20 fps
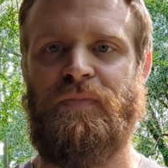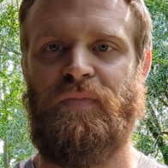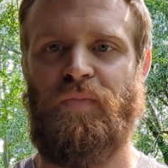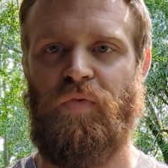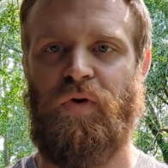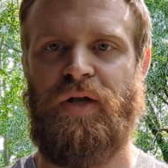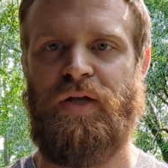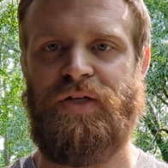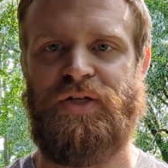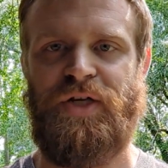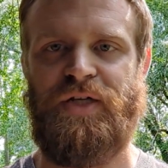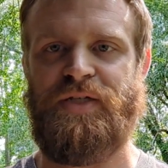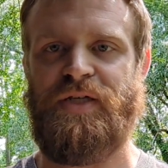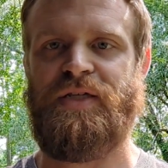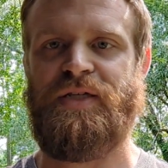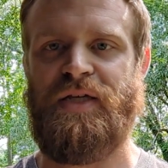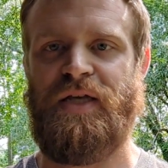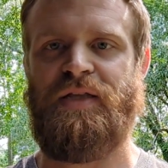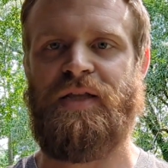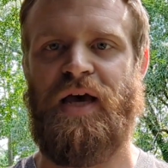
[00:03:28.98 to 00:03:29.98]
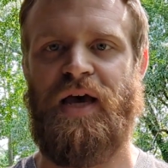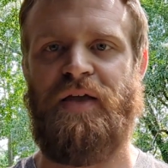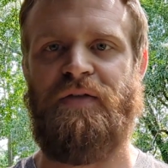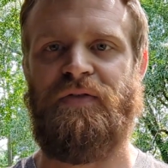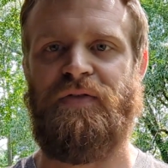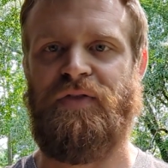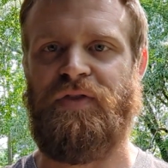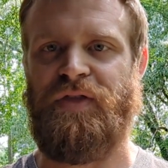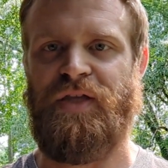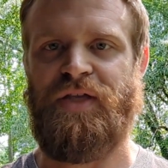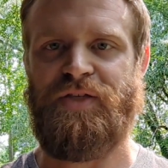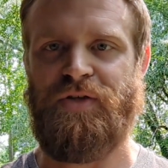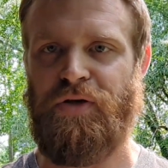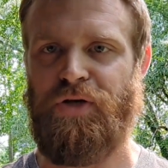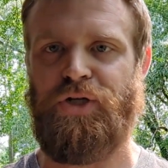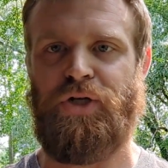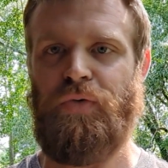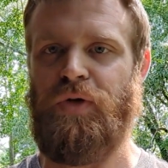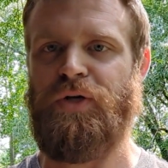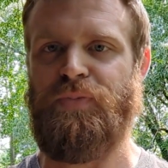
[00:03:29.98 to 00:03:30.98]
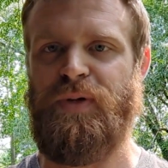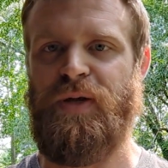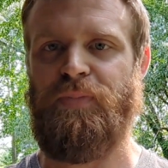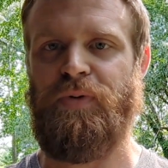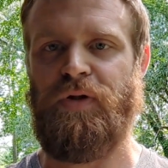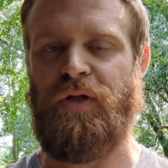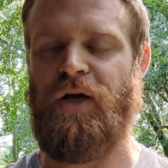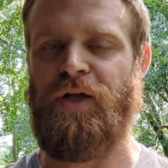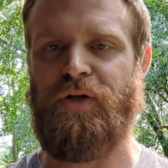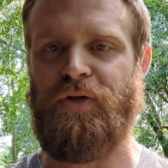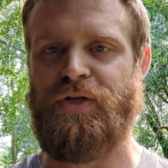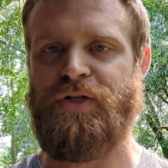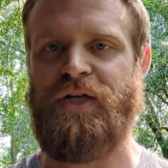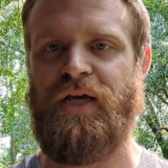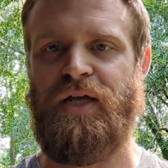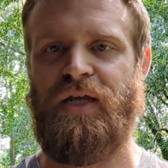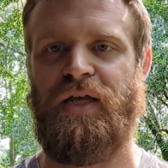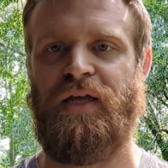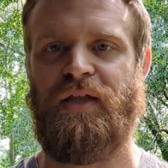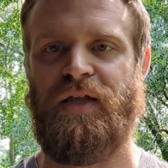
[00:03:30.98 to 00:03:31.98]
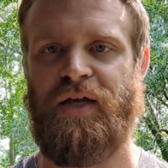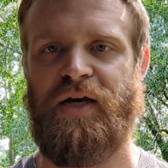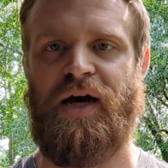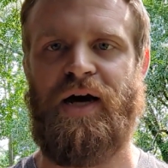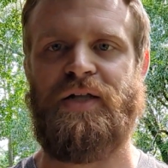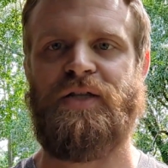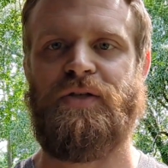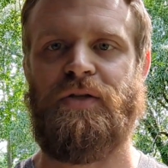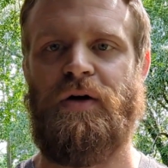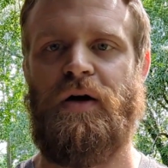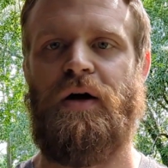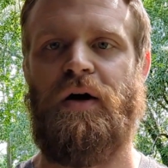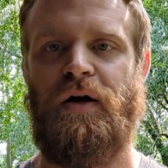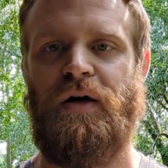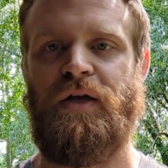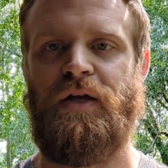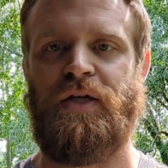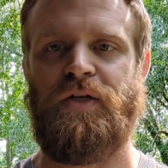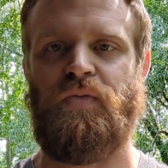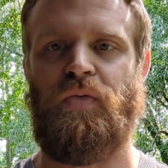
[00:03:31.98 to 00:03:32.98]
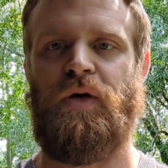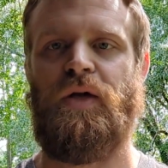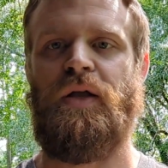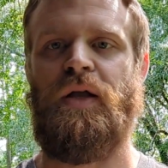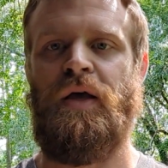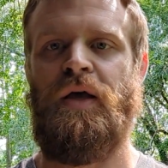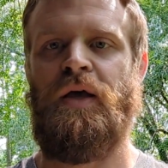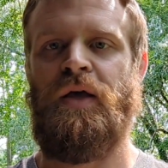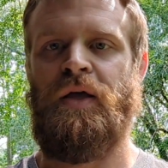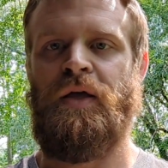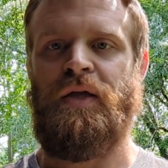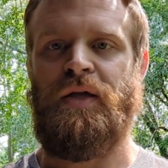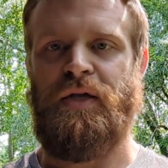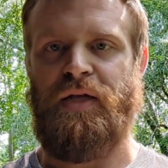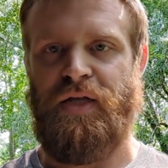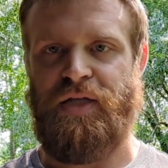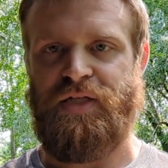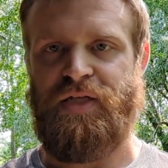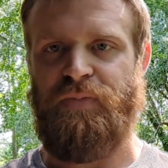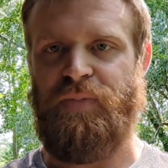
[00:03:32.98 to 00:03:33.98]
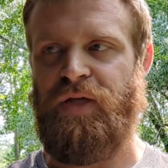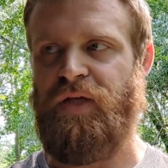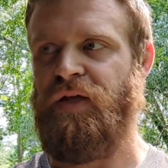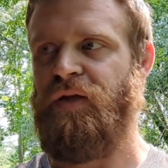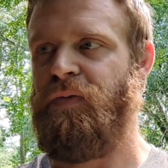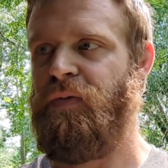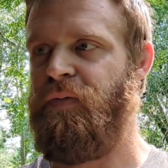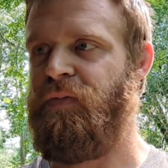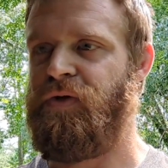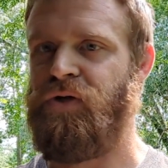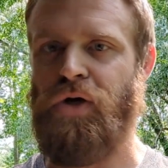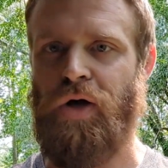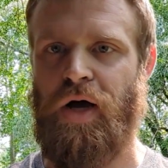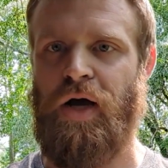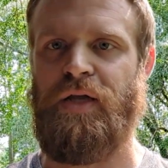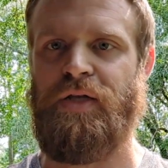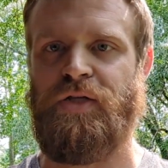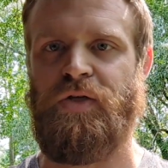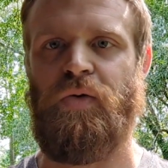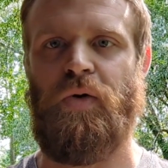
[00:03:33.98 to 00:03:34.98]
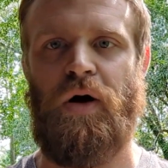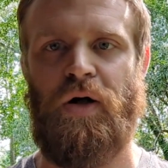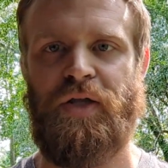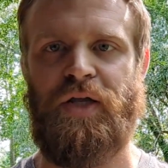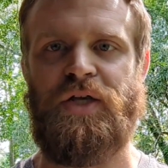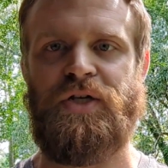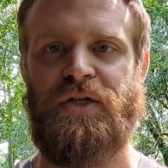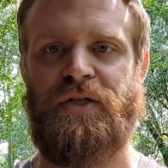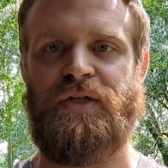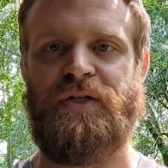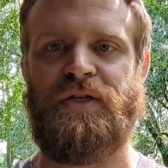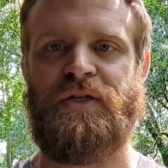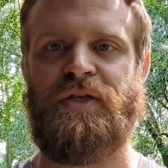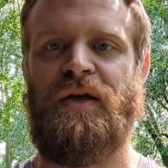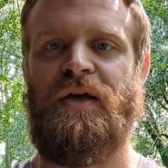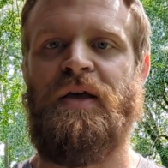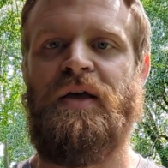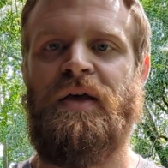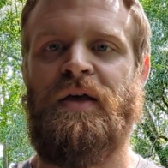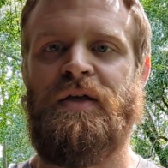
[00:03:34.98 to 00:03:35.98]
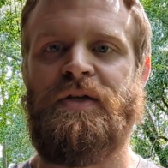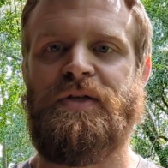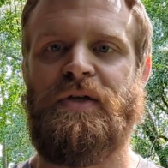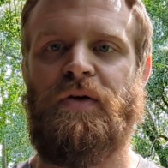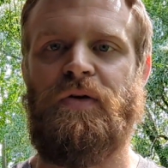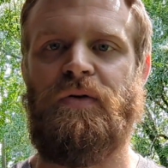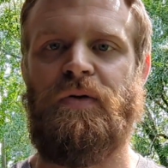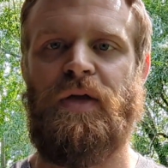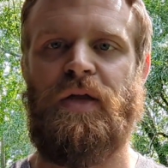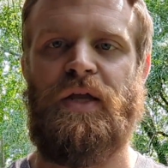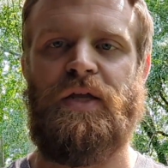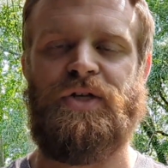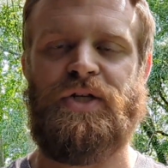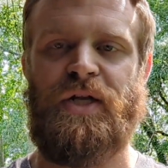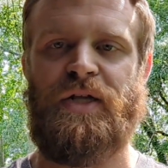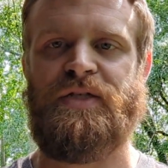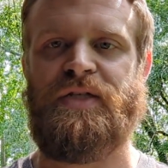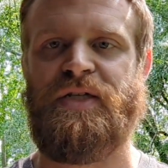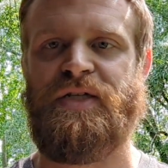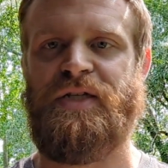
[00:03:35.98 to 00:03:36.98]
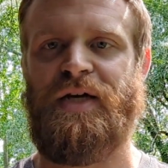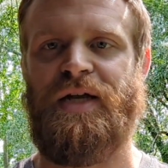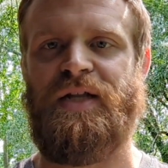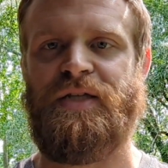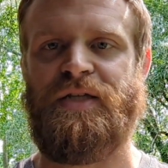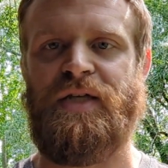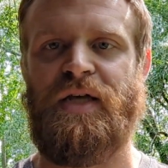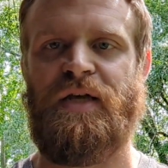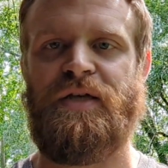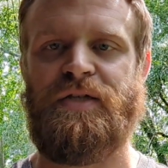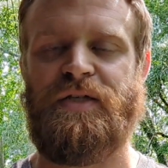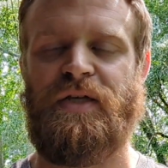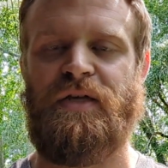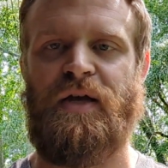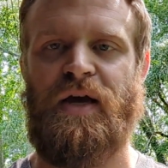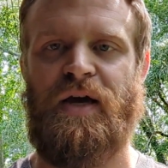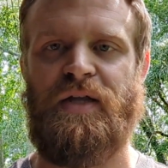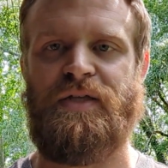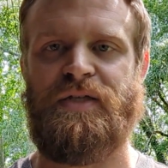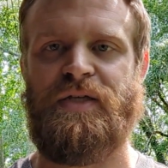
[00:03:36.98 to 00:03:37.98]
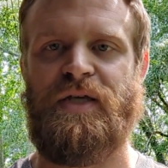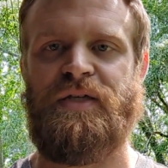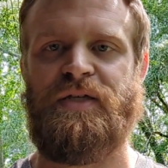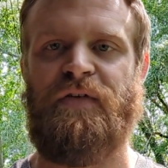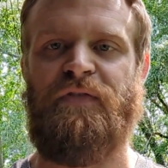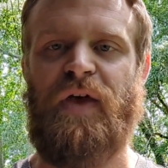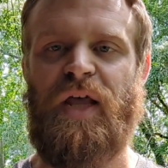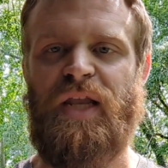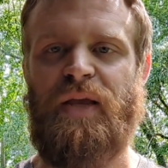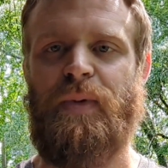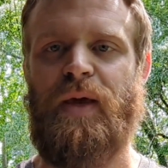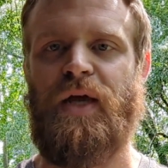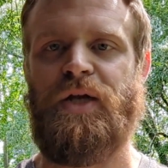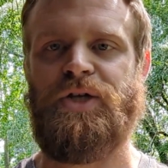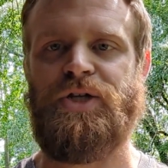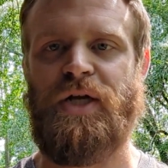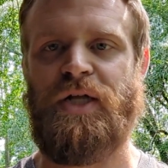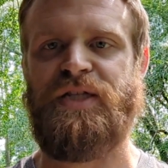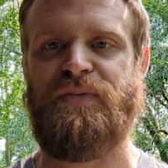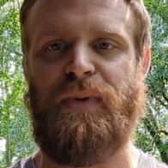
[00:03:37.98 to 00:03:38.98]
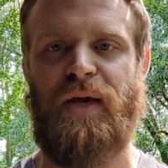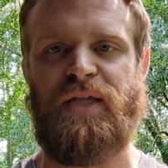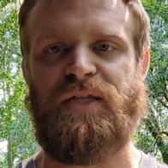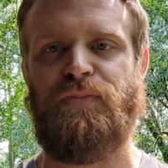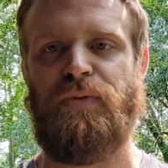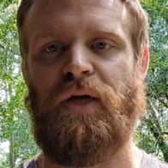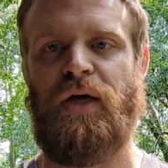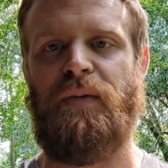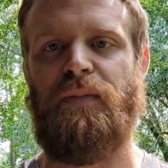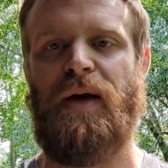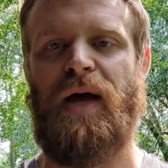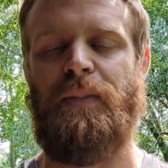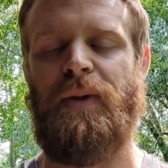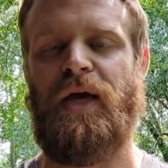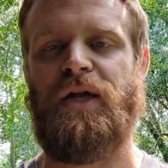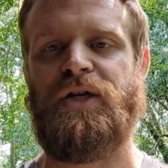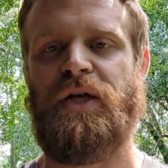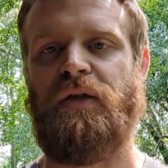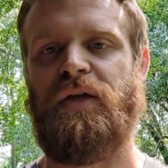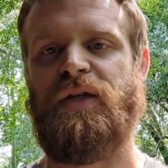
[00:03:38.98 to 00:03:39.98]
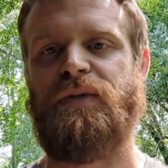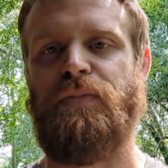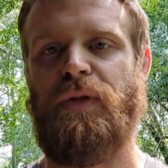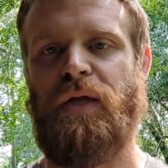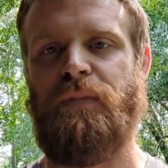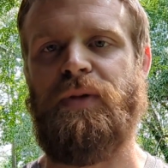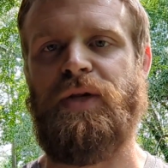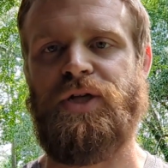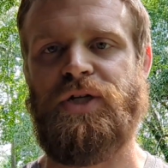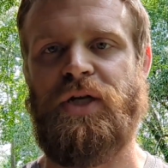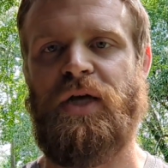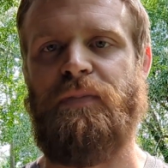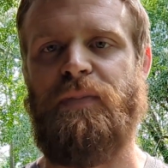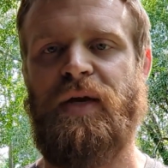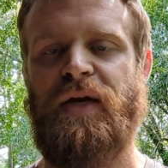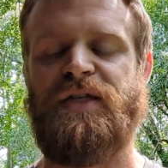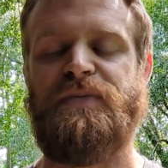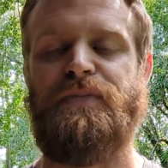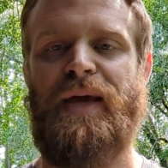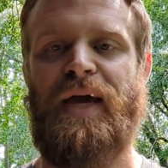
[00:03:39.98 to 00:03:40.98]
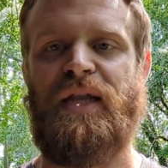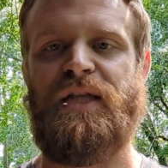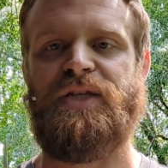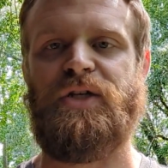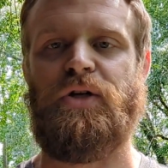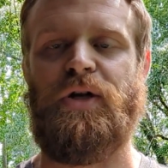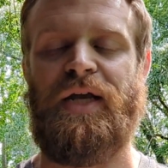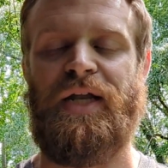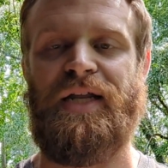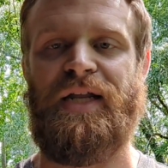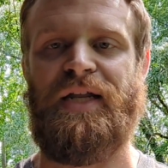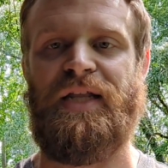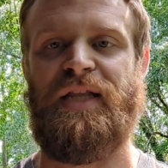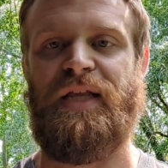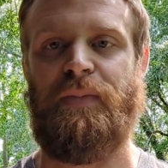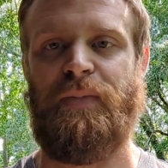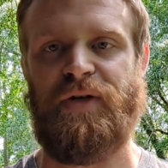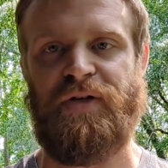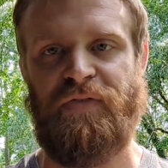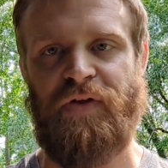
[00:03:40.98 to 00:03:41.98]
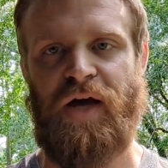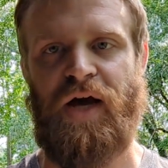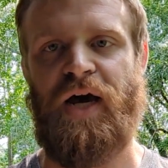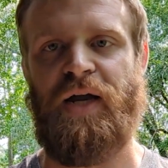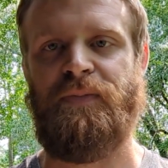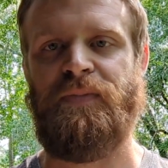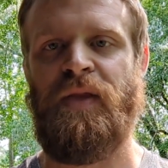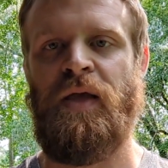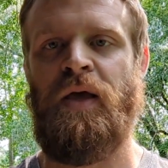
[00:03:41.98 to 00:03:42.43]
when Jesus said that, these are Jewish people understanding that God's law is what needs to be taught to all nations. So in Genesis 9 6, God says, If any man sheds man's blood, by man shall his blood be shed, because man is created in the image of God.